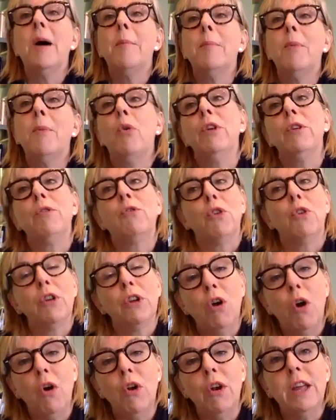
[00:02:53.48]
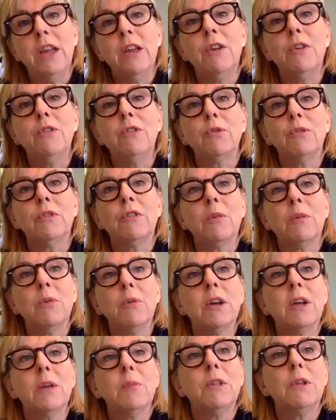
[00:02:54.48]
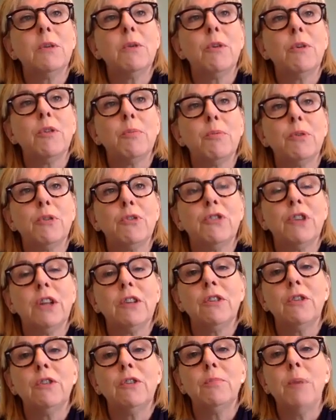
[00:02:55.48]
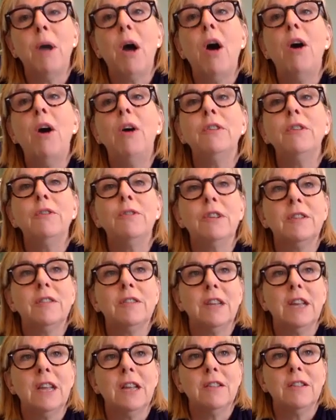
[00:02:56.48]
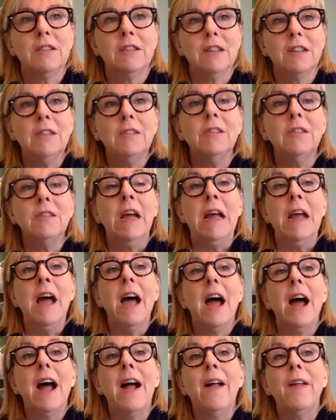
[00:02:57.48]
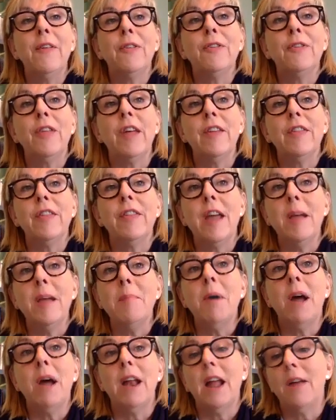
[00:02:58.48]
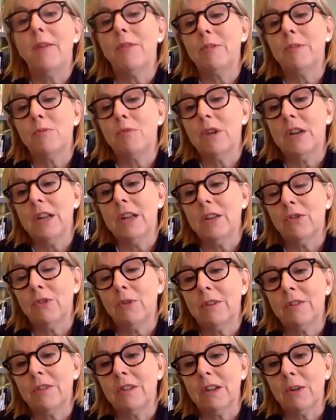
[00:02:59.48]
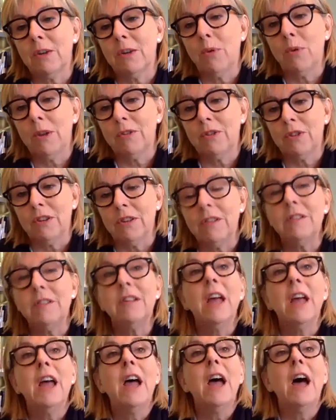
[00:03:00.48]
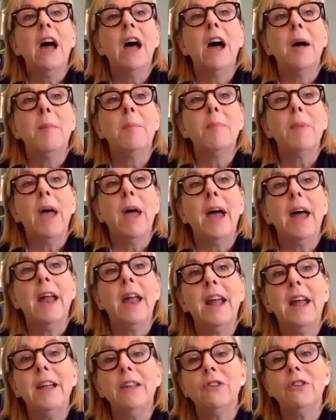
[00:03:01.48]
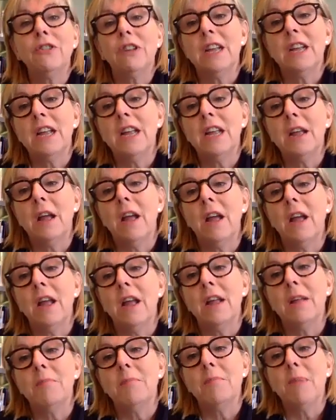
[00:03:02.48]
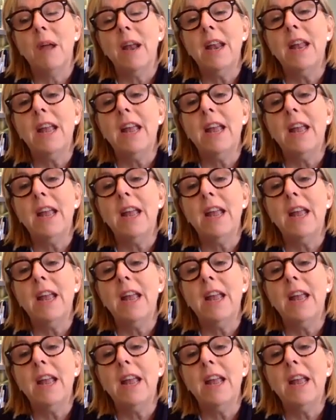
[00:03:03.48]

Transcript: or you've got a colleague who's also working with you on the project who's part of listening into this, and that they might have some really interesting questions. And actually, in many